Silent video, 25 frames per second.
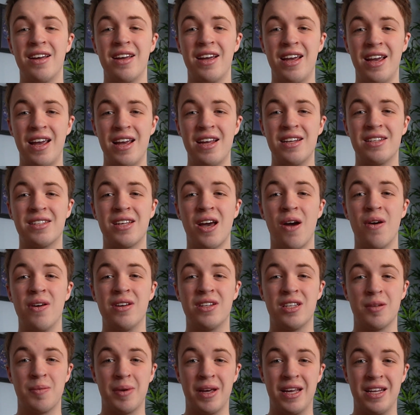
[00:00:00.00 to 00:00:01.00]
it is
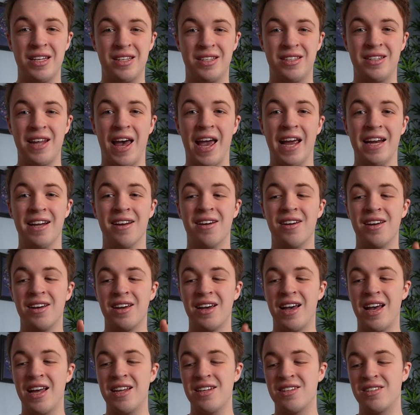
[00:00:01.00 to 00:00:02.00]
going to be insane.
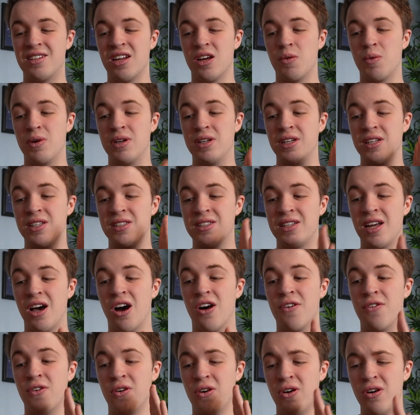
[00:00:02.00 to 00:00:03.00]
And so when you set
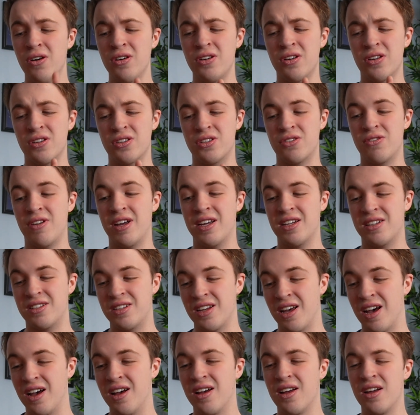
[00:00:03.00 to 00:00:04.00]
off on
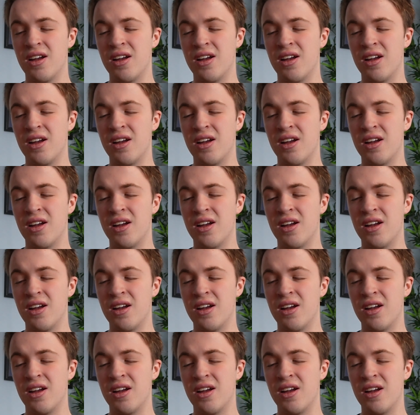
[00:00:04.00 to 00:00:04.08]
Constrictor,